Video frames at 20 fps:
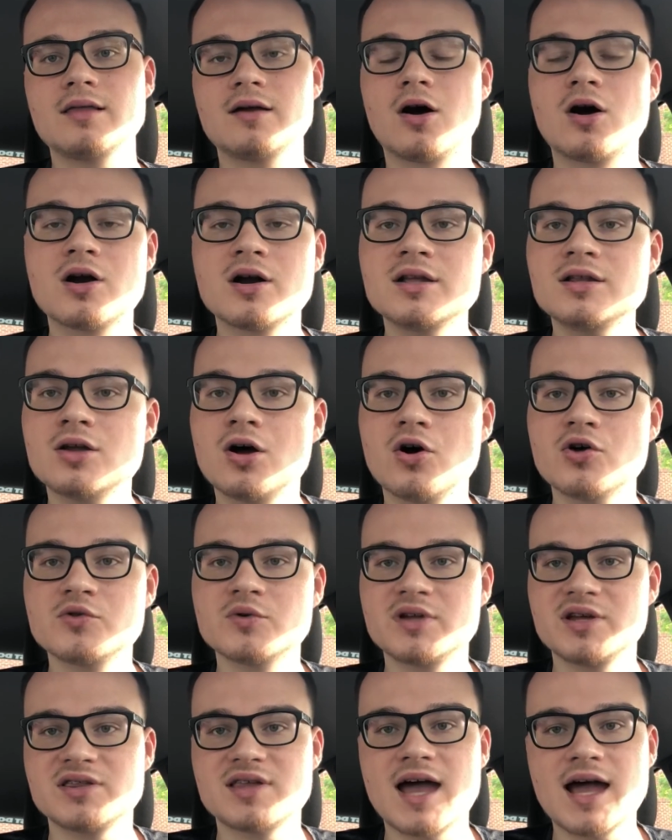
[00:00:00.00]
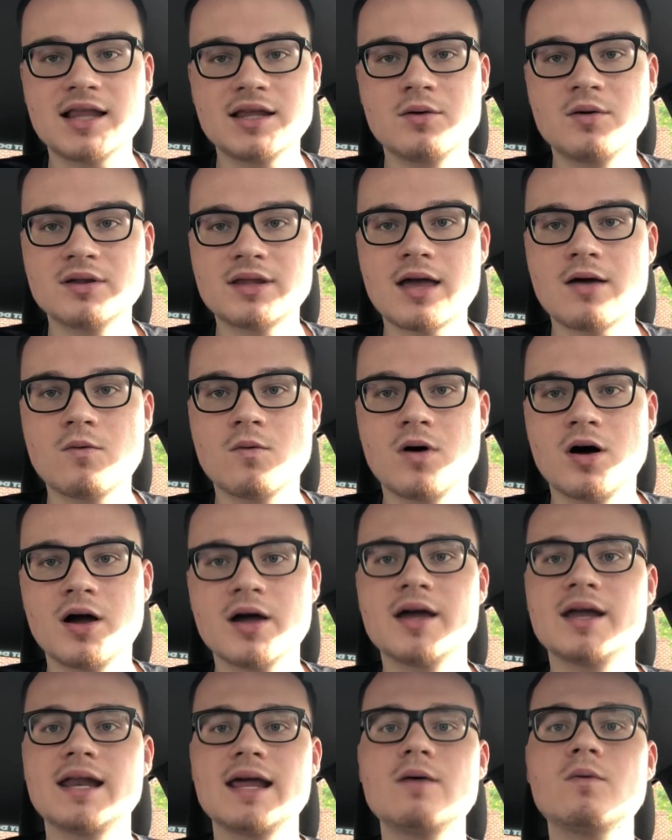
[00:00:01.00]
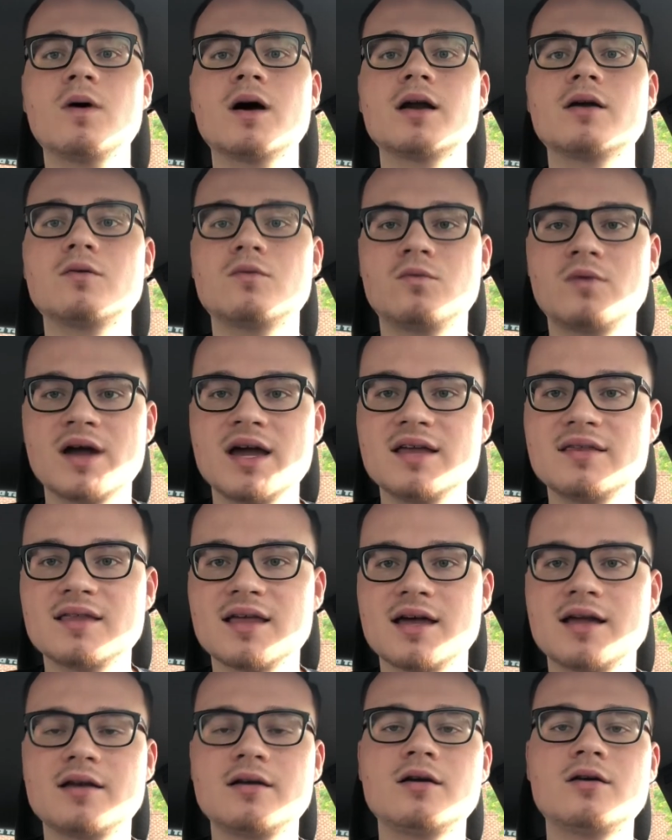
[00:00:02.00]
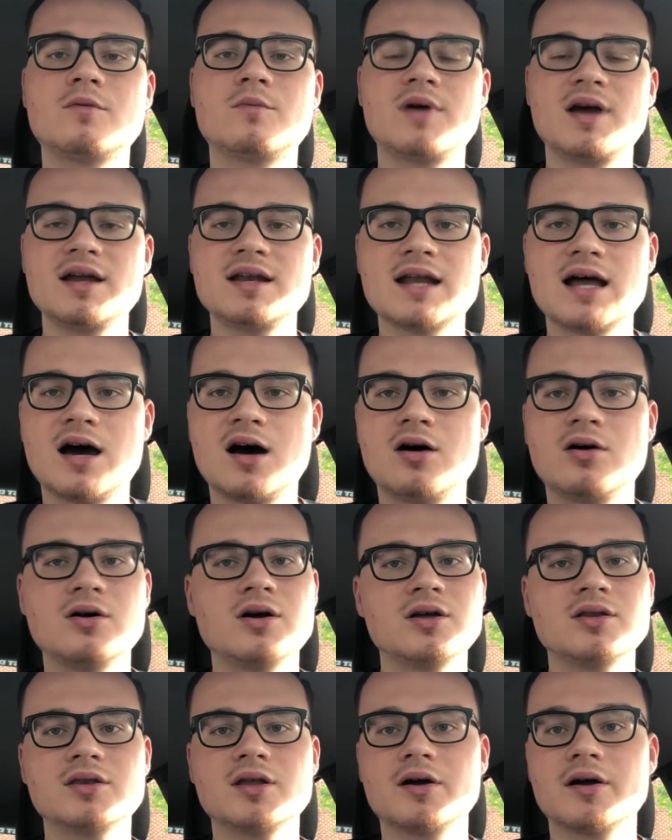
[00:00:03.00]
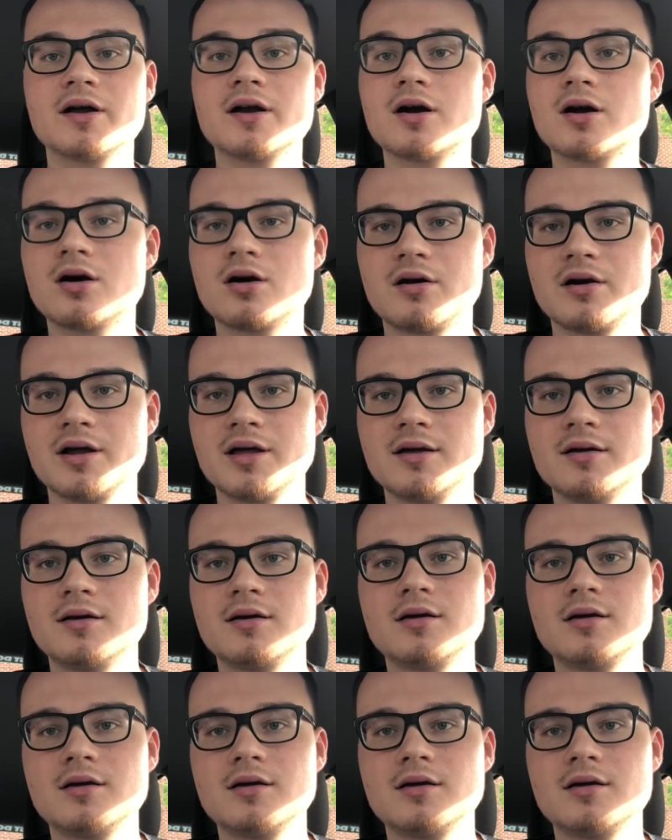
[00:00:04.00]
already knows exactly what they want, and they want it right then, right now. They're in a hurry.